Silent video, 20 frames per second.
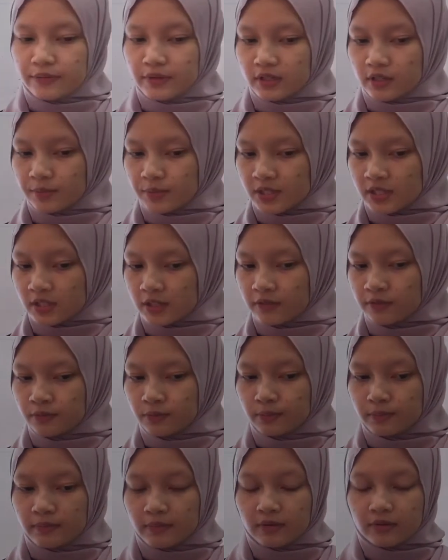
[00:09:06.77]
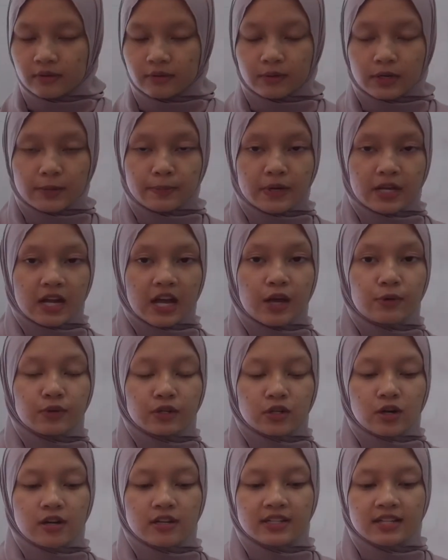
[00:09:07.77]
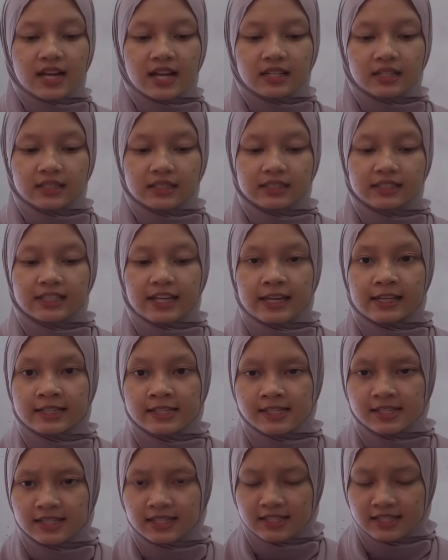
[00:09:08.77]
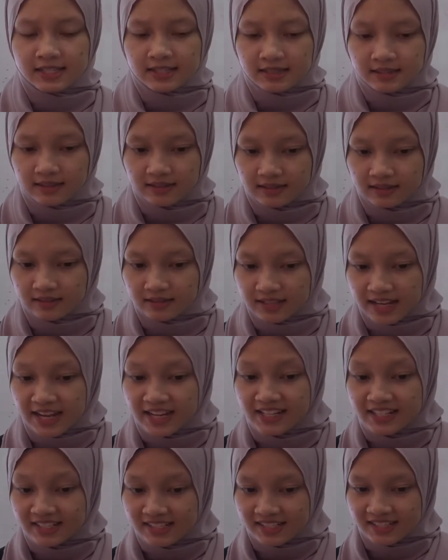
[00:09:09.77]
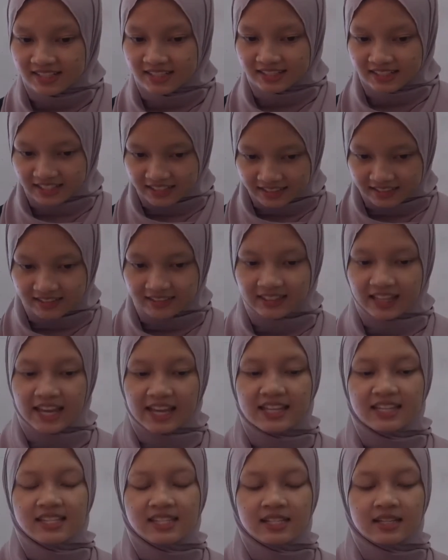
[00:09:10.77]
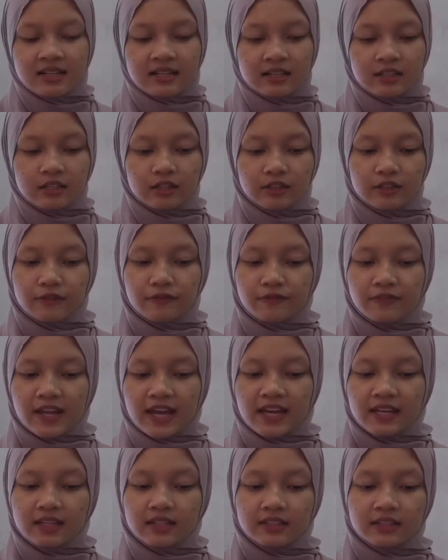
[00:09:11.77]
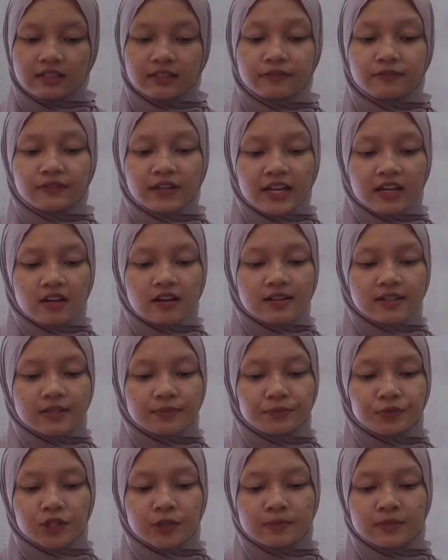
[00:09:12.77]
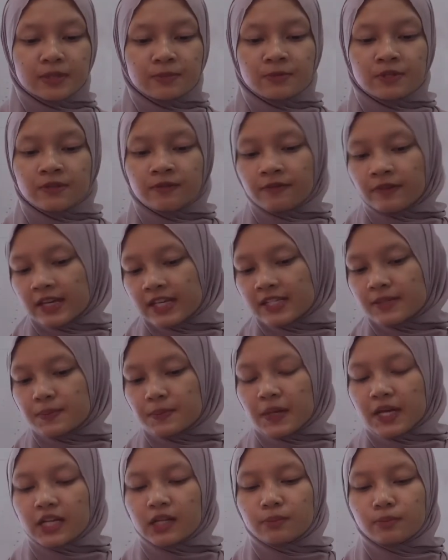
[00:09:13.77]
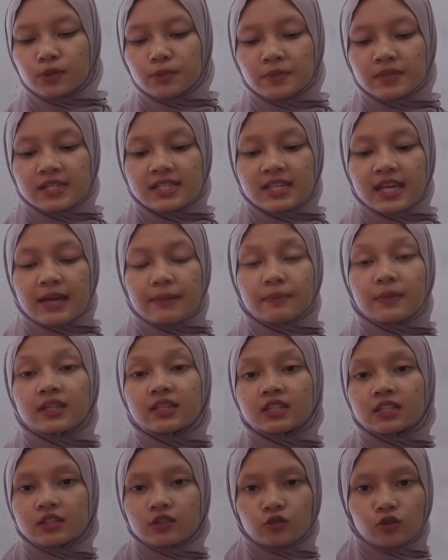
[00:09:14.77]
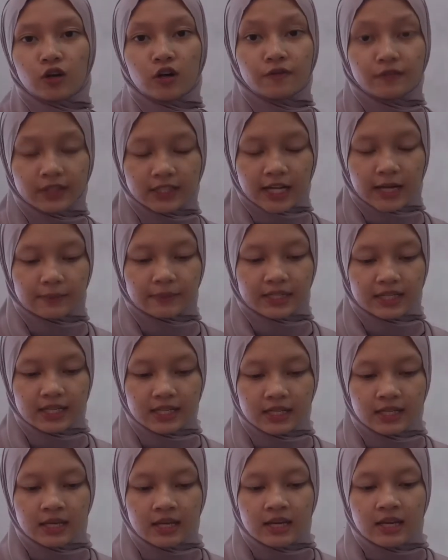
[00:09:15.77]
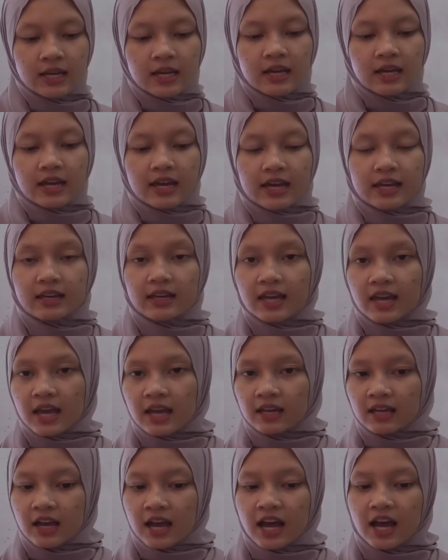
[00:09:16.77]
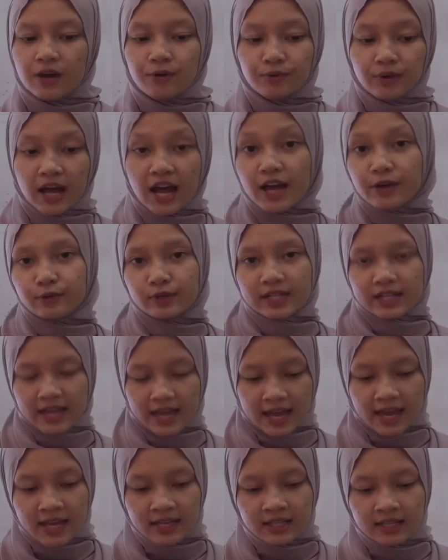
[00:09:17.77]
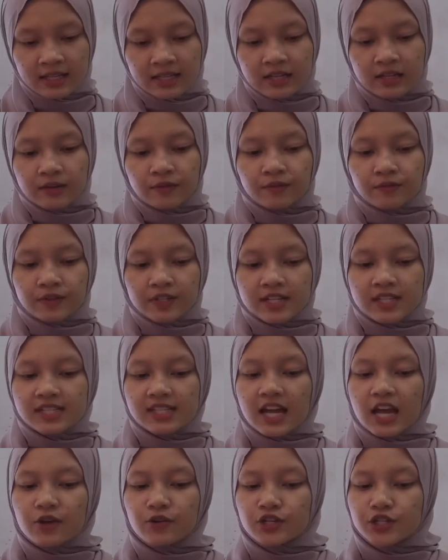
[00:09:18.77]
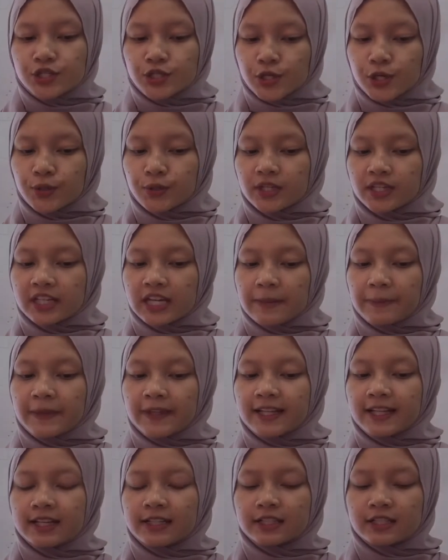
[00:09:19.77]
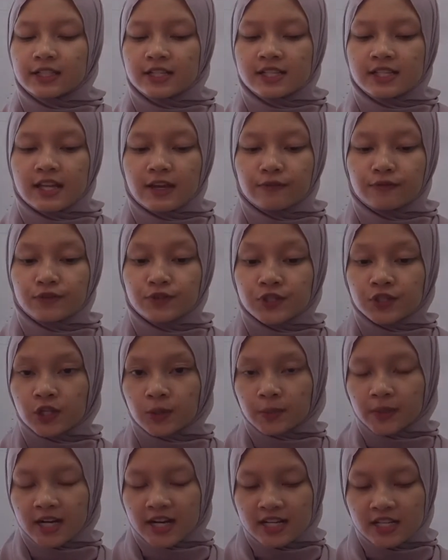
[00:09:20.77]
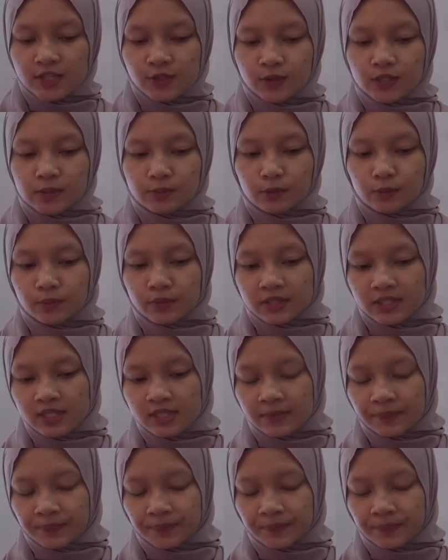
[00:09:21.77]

observe, whereby I will conduct a diagnostic test, reflect on the problems faced by the pupils and method to overcome it, and act how I will act. First, I will show the capital letters and full stop cards to the pupils.